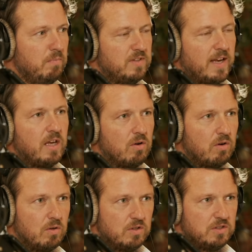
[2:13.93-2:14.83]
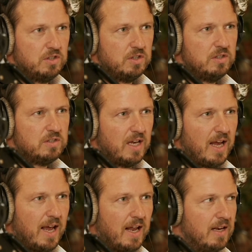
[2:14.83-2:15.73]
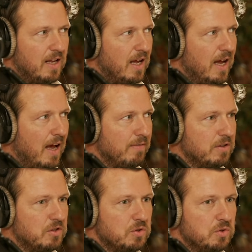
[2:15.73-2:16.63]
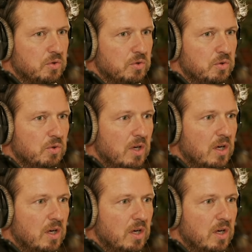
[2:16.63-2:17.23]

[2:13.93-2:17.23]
taking your own decisions and having to